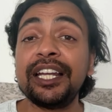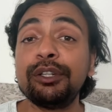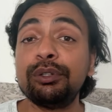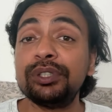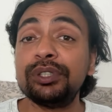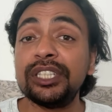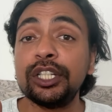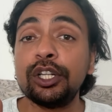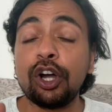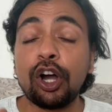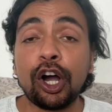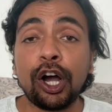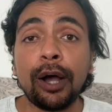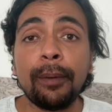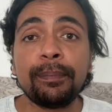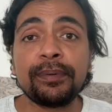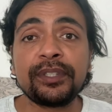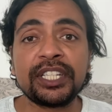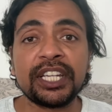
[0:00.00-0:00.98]
using
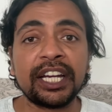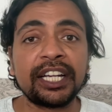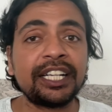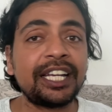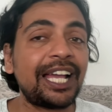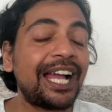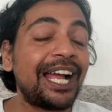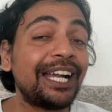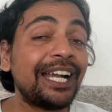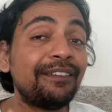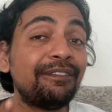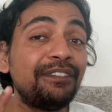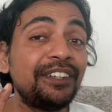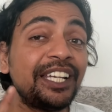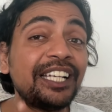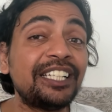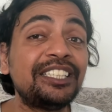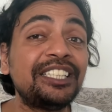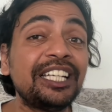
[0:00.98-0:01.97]
object and
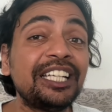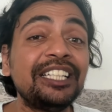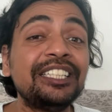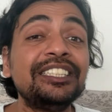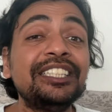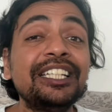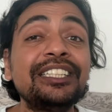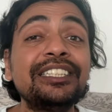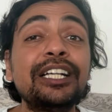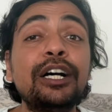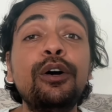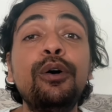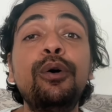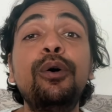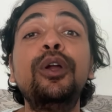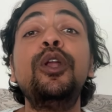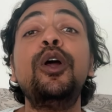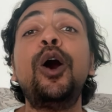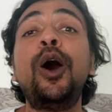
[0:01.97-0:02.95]
we are changing the
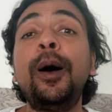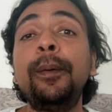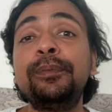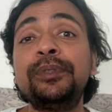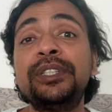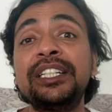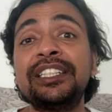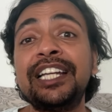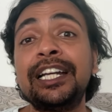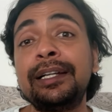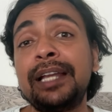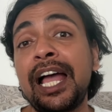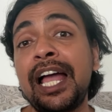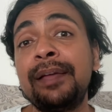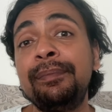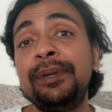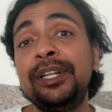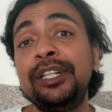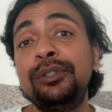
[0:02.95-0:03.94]
whole object, that
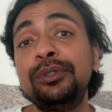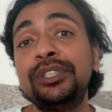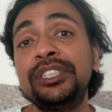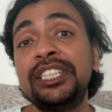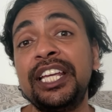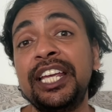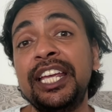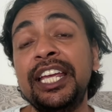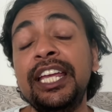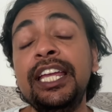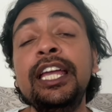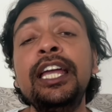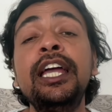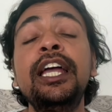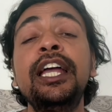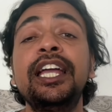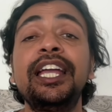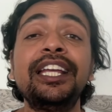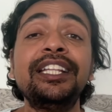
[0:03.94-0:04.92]
I mean to say
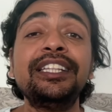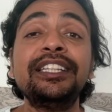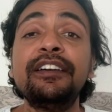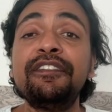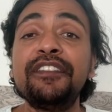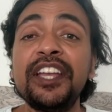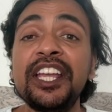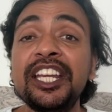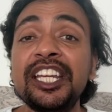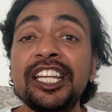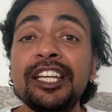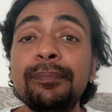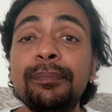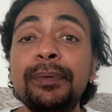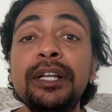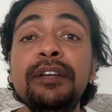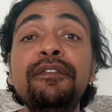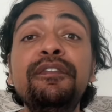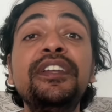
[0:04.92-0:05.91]
in the
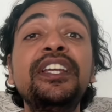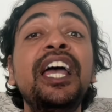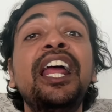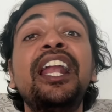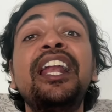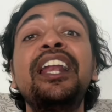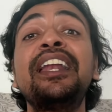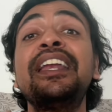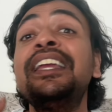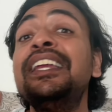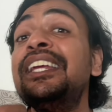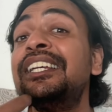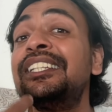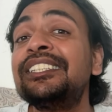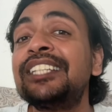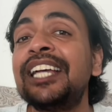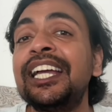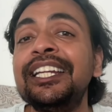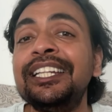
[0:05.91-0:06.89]
variable we are
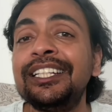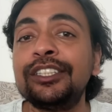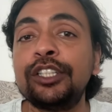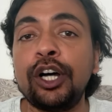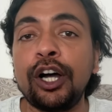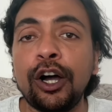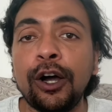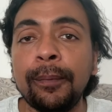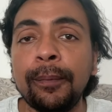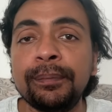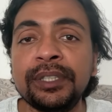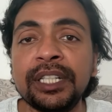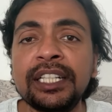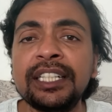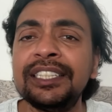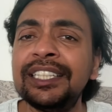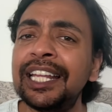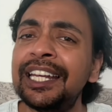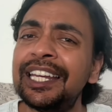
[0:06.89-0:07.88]
reassigning the
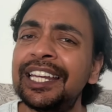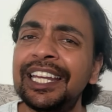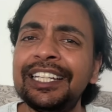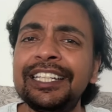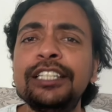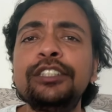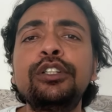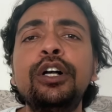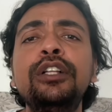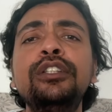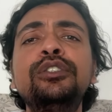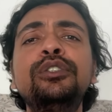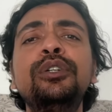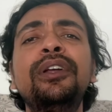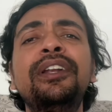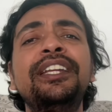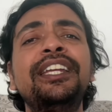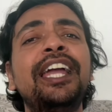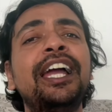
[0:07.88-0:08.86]
object, then it is
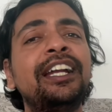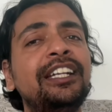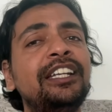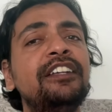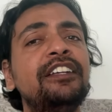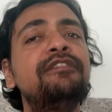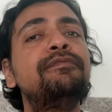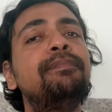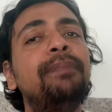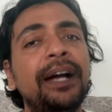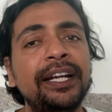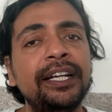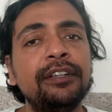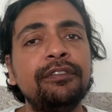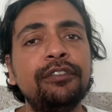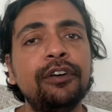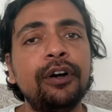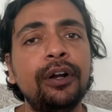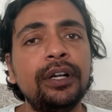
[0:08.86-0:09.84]
also reactive by
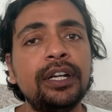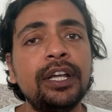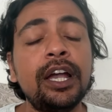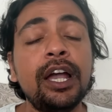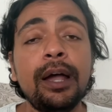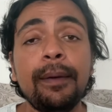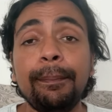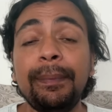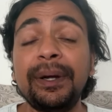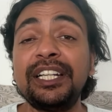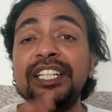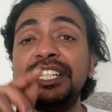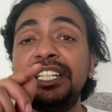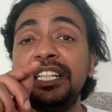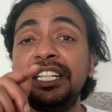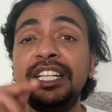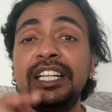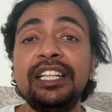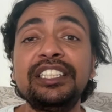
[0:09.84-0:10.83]
default. But
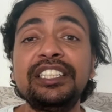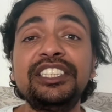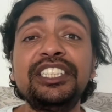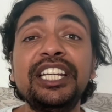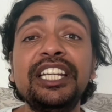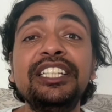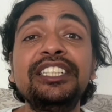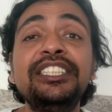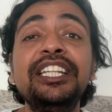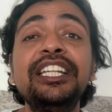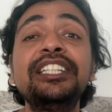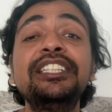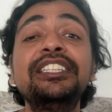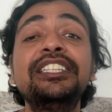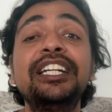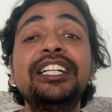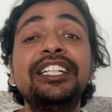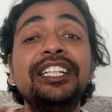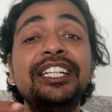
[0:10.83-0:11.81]
changing
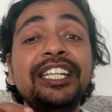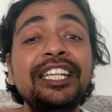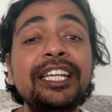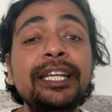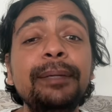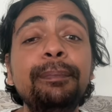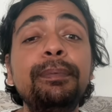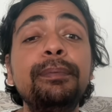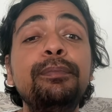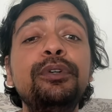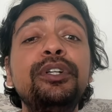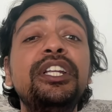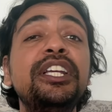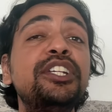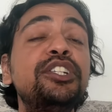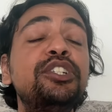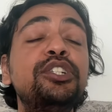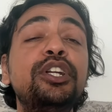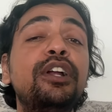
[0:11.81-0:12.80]
the deep
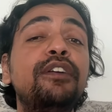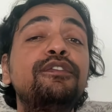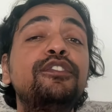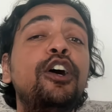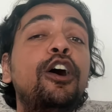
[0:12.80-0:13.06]
mutation of the